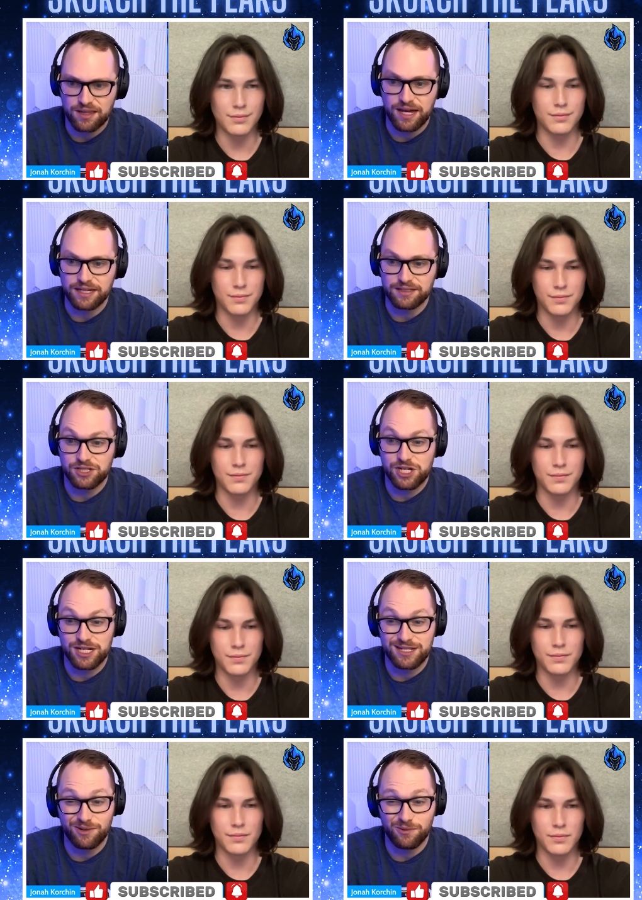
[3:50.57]
Speaker 1: Like
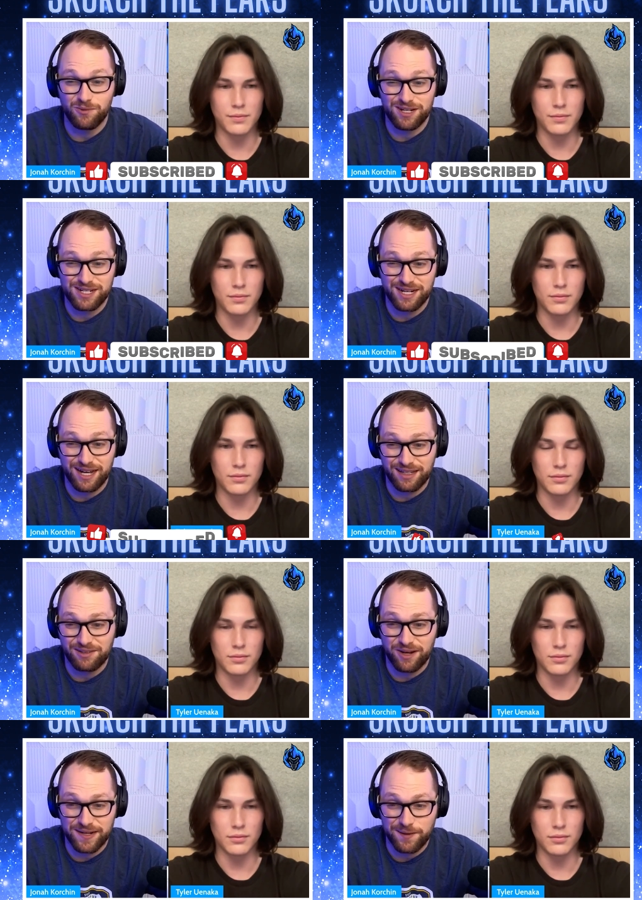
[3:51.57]
she's on what is she at like
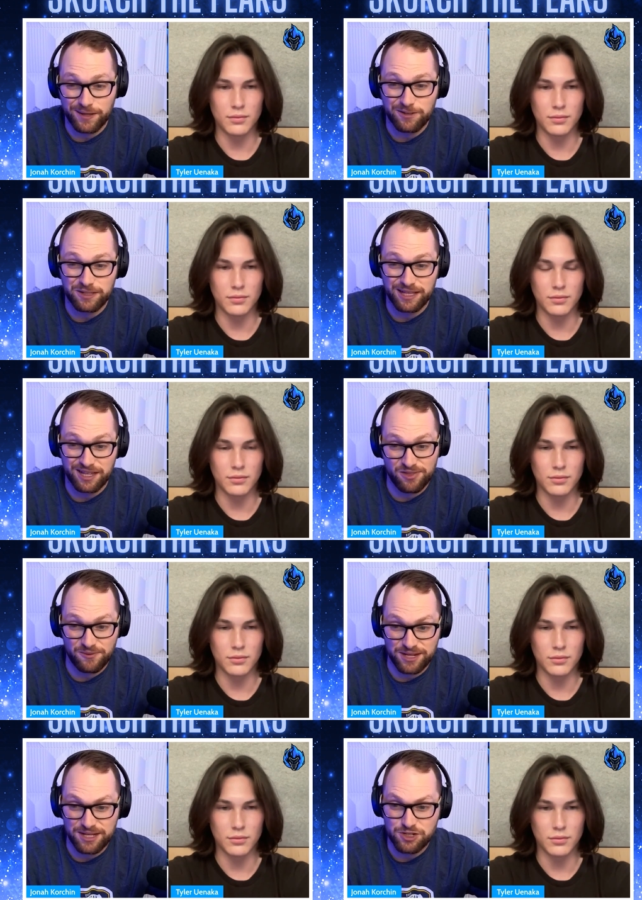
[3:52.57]
right now? Like only like
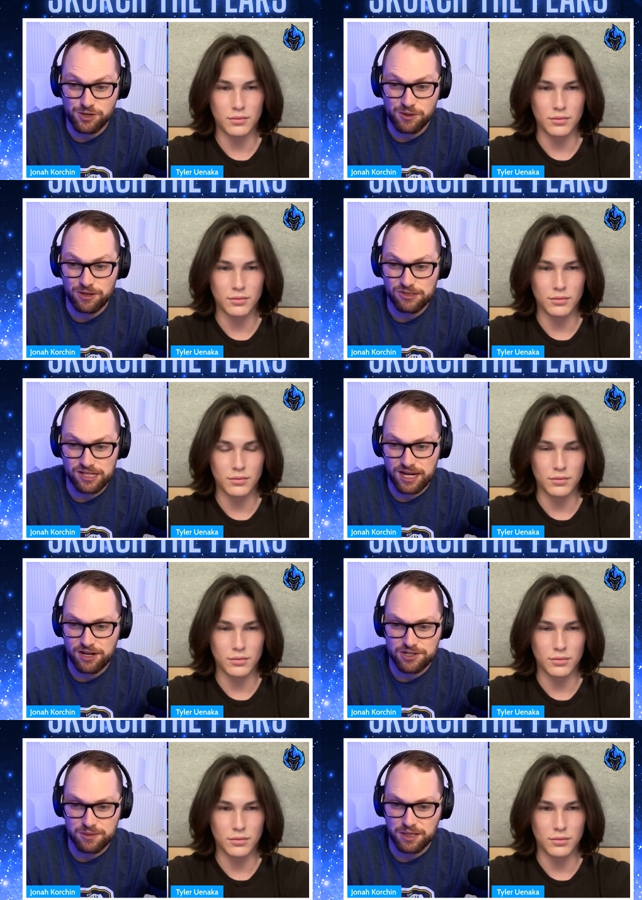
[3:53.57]
three intro calls a day
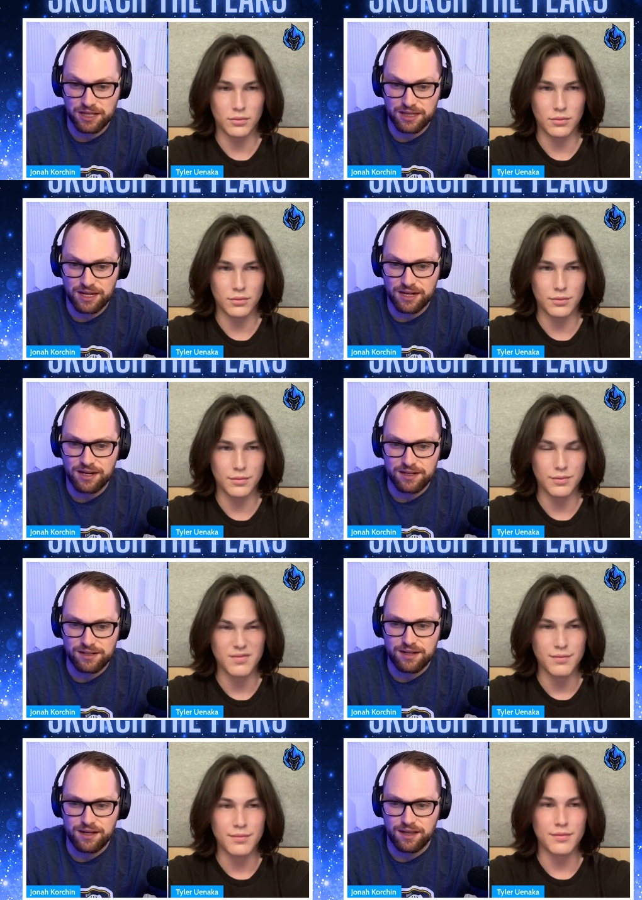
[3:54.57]
or something like that.
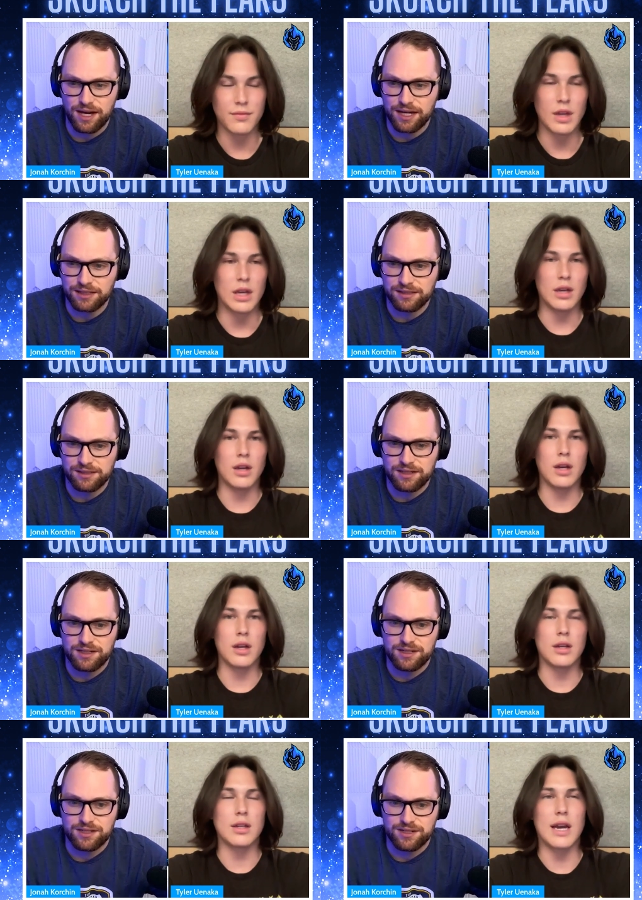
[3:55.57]
Like
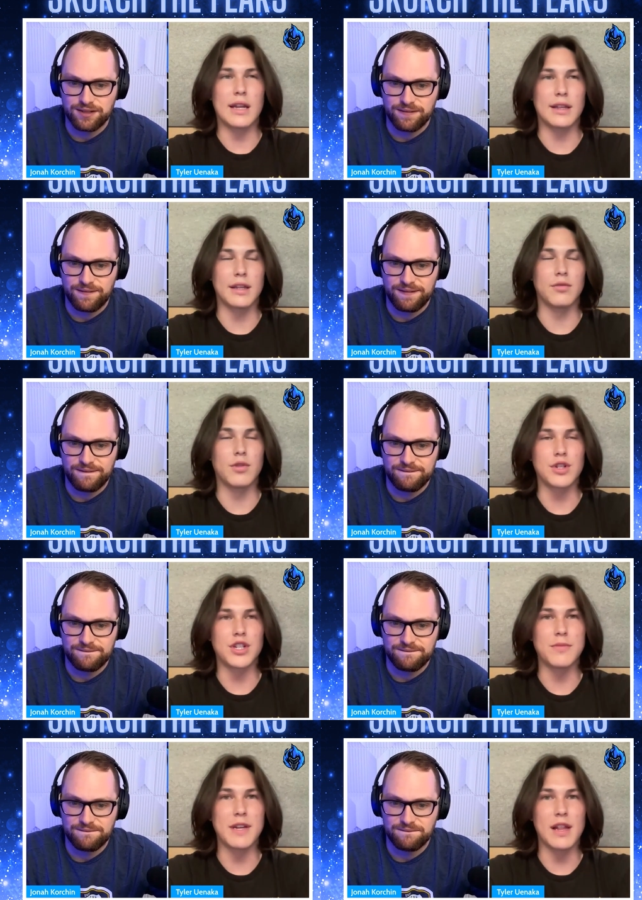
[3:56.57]
Speaker 2: yeah, I think well
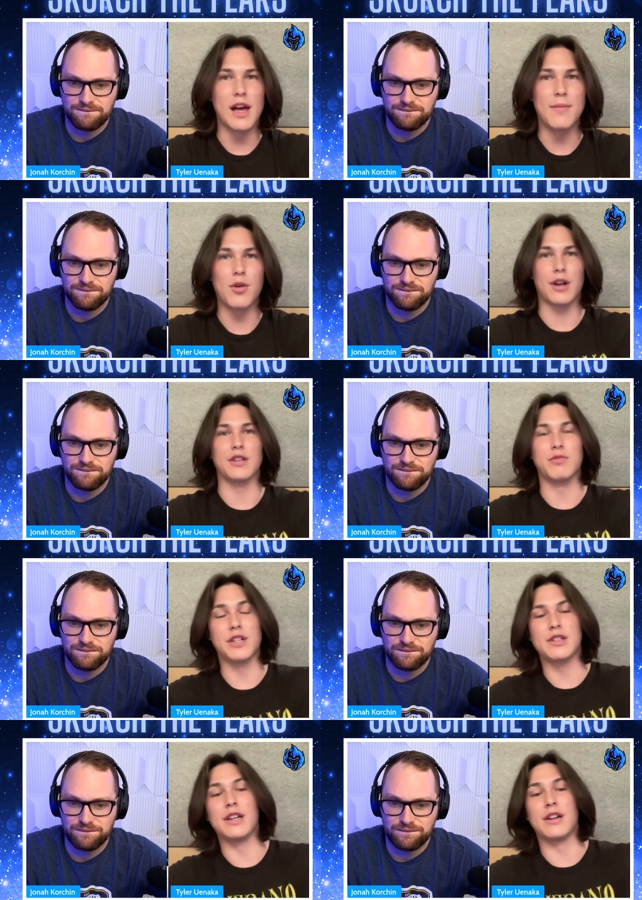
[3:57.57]
she'll be a lot more because we
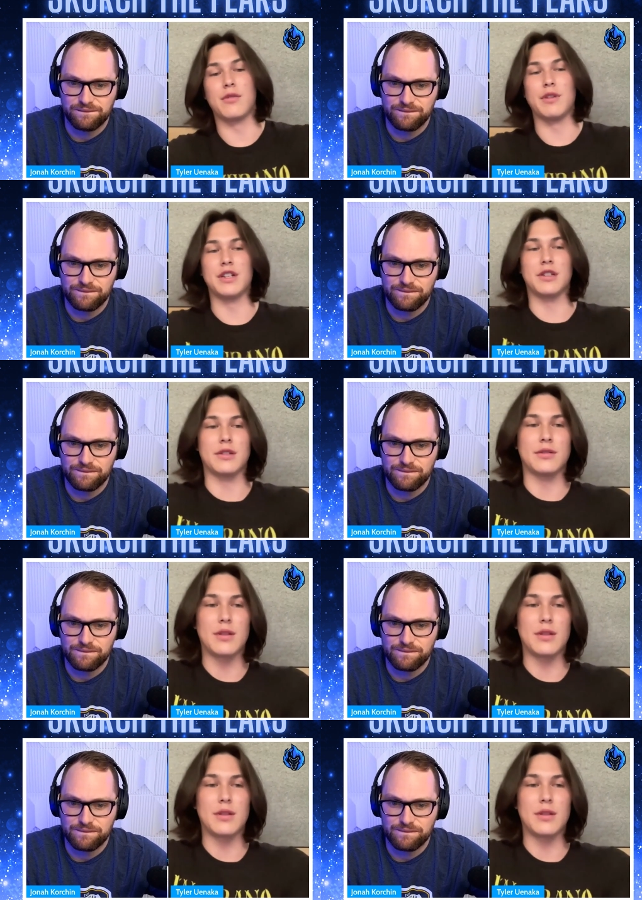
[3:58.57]
just we just